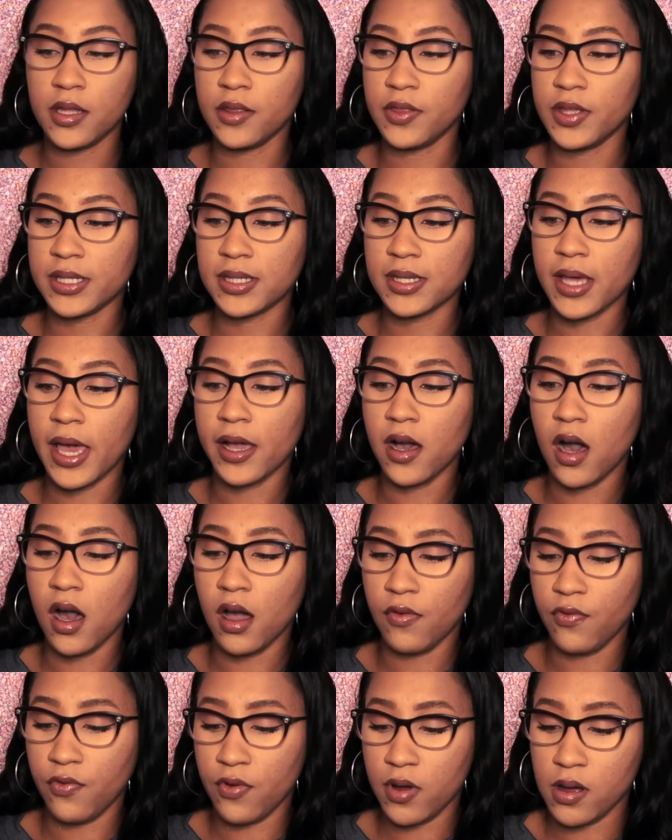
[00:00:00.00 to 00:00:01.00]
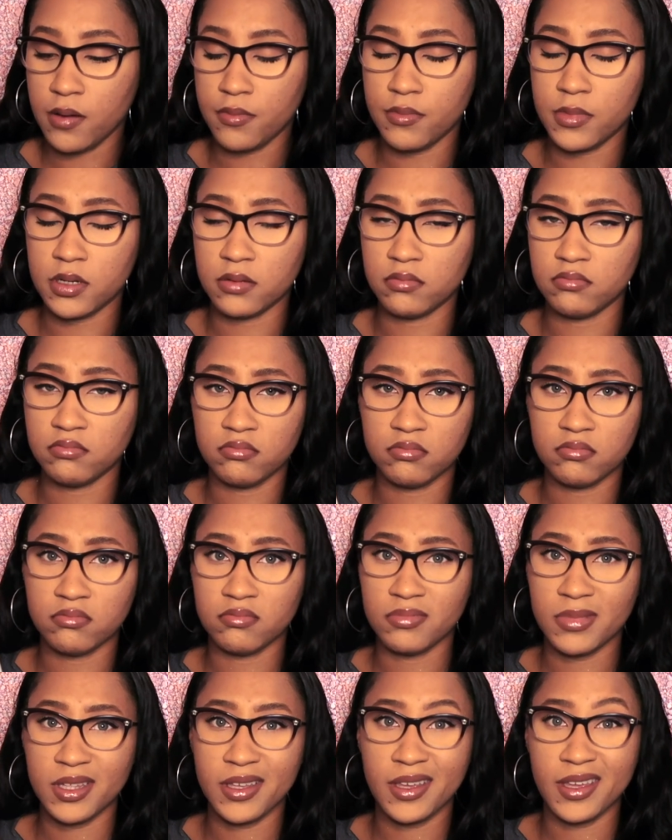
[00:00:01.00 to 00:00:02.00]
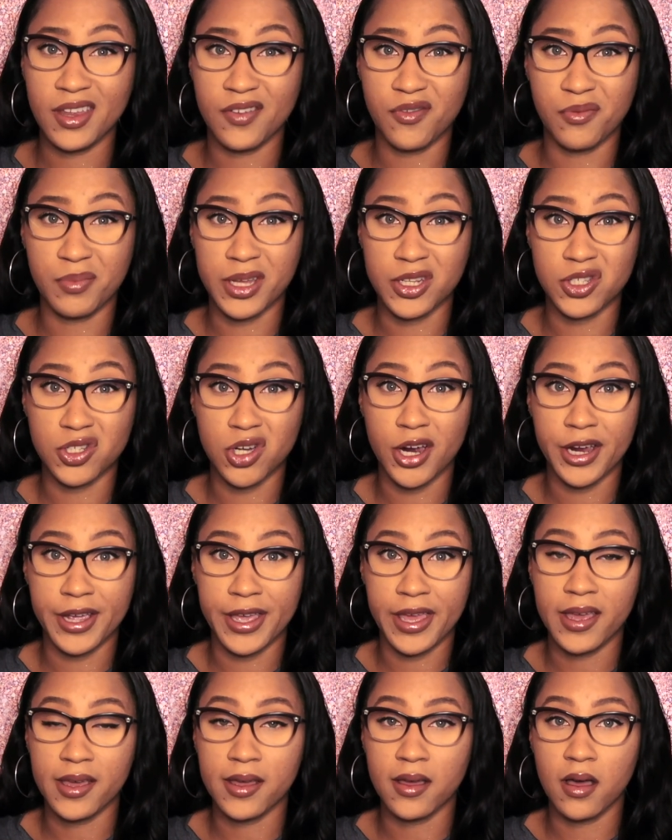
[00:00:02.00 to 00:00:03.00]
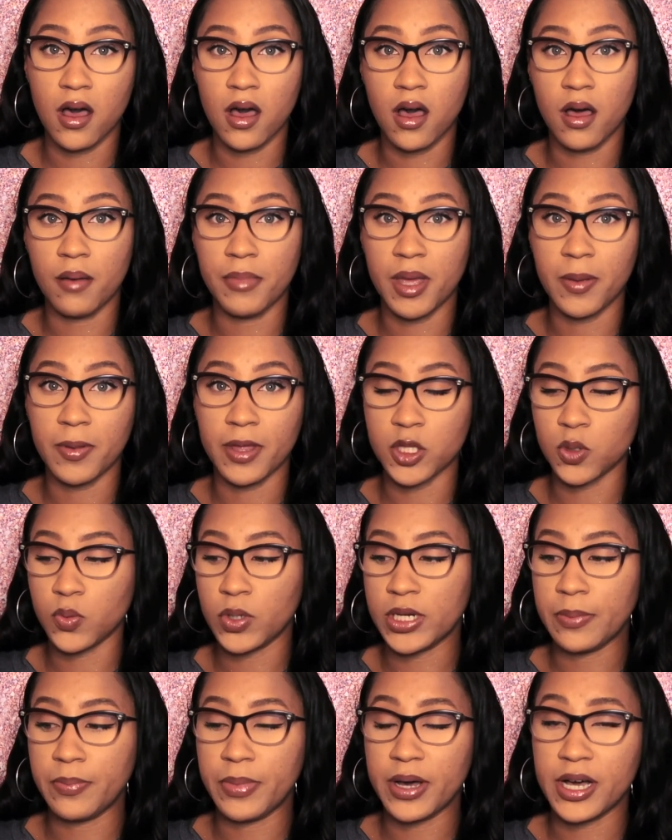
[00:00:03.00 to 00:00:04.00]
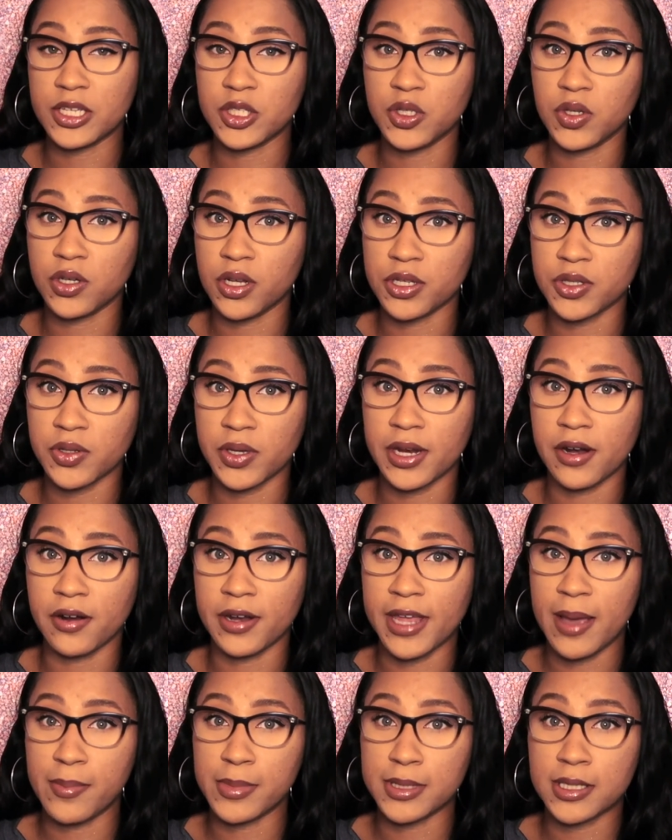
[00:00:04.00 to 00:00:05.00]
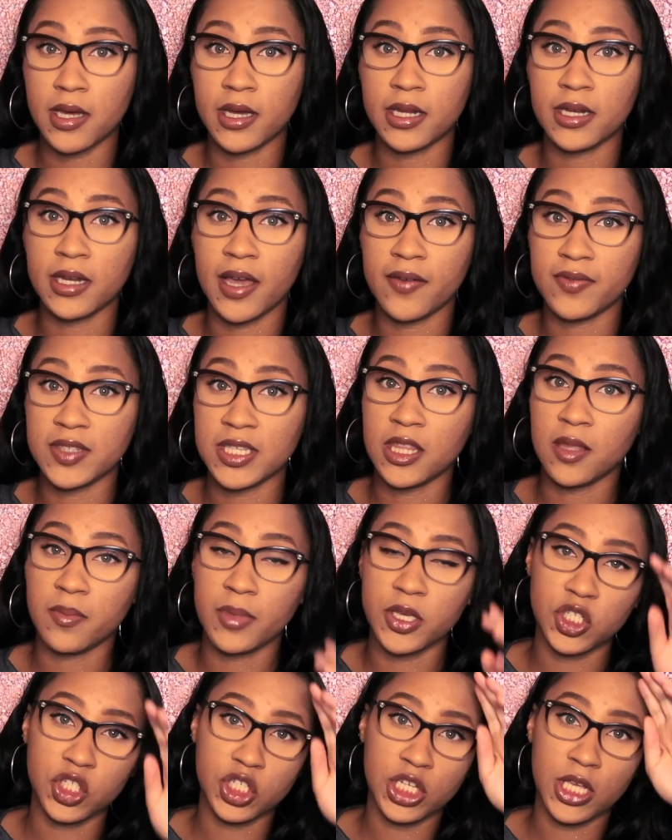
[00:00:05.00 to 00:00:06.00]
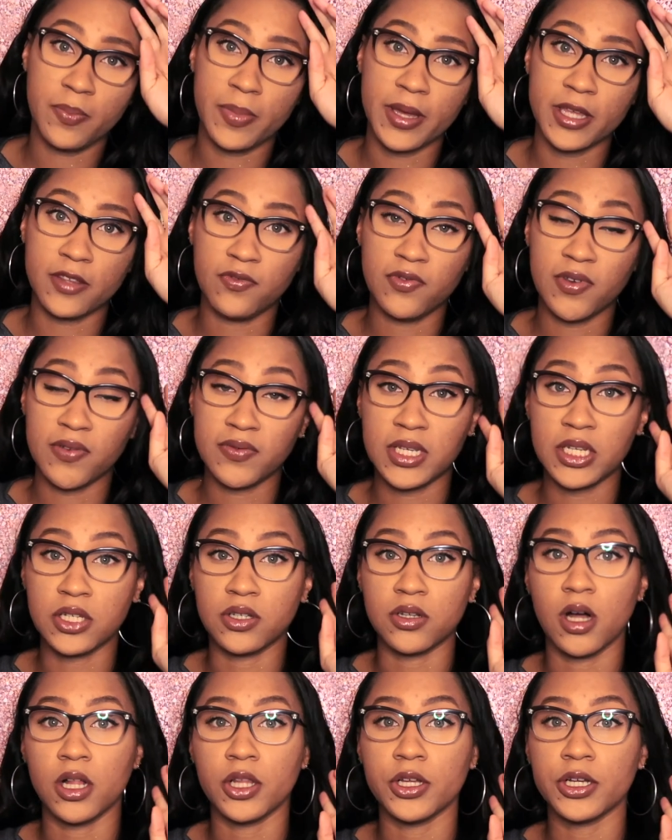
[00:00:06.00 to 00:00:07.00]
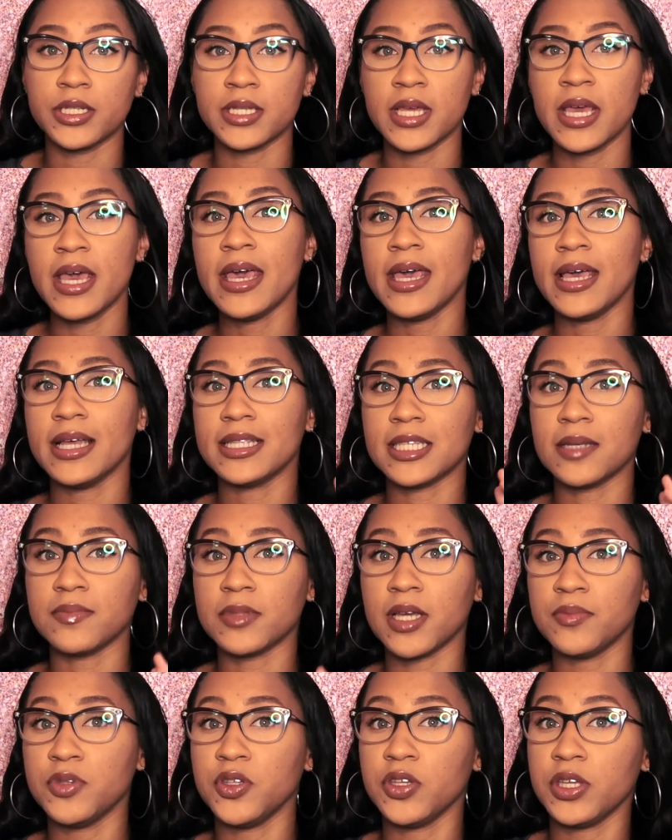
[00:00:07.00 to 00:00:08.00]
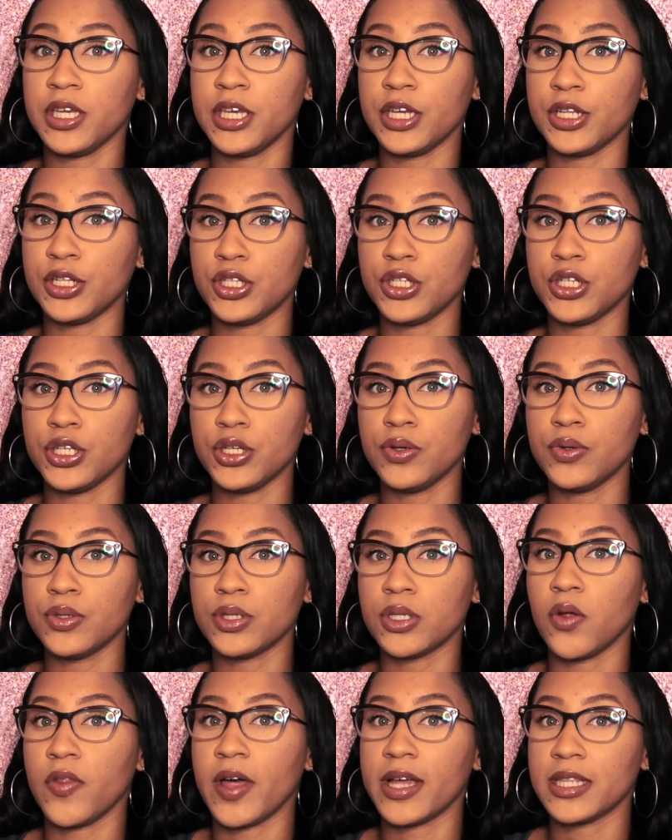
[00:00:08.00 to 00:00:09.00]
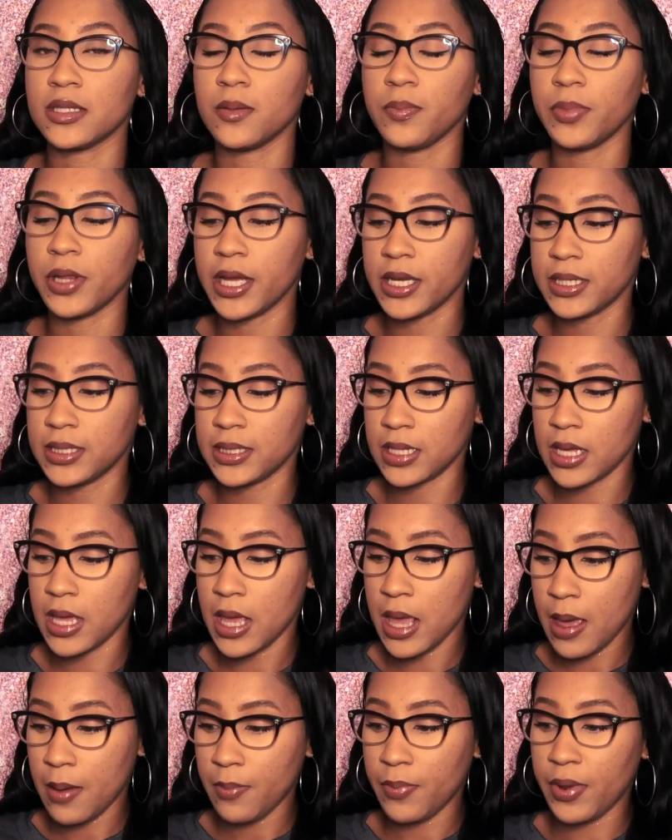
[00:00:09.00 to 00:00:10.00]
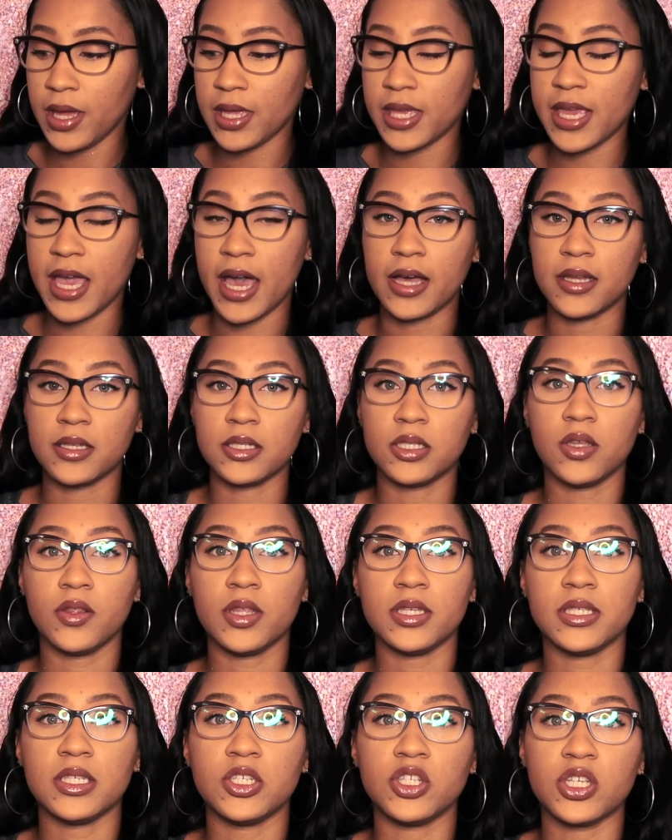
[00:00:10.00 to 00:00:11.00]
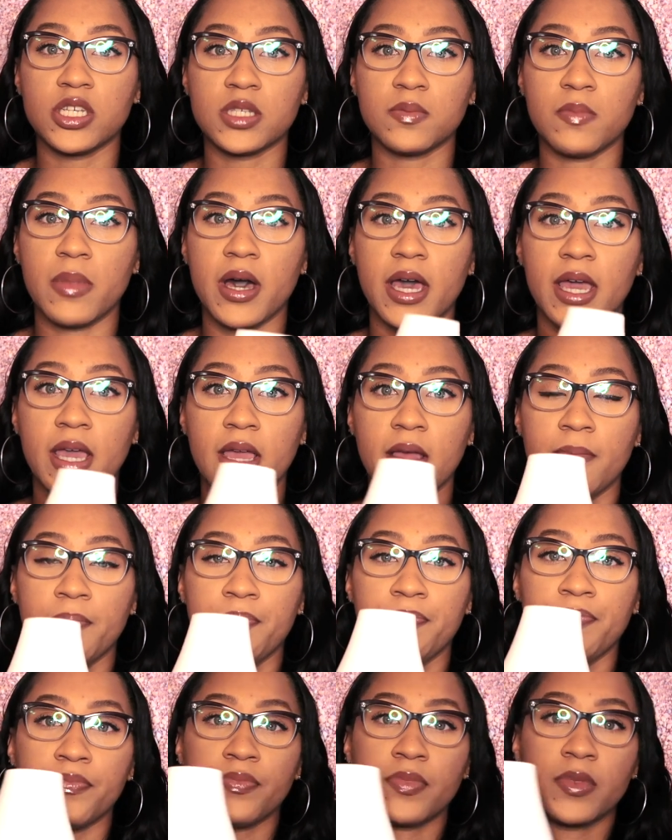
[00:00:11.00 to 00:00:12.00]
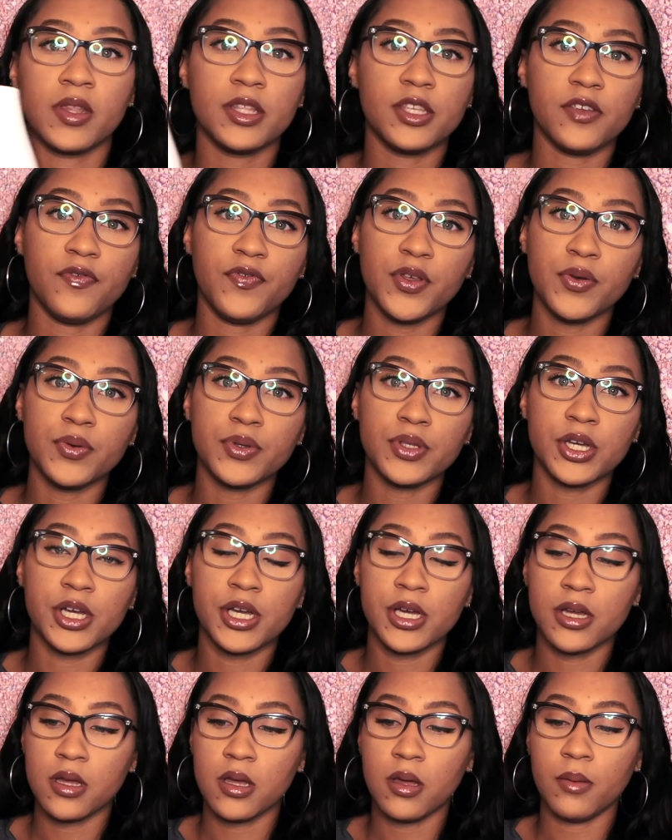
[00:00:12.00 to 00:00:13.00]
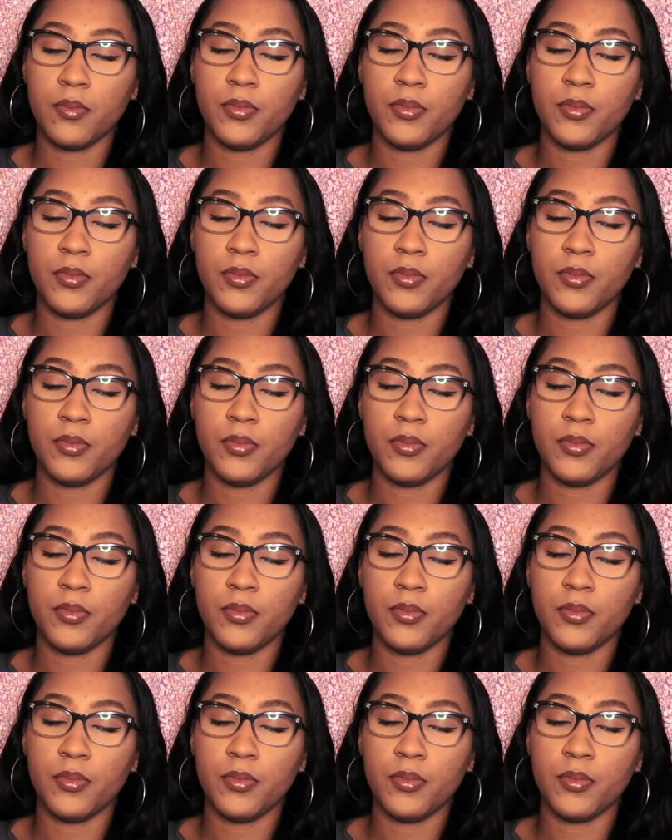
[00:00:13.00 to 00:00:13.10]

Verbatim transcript: This I got from you can get it from like Target, um, maybe like 20 bucks. You can also get it on Amazon. I've seen them as cheap as $15 and sometimes you can get two, so that's a plus. But yeah, so this is just my diffuser.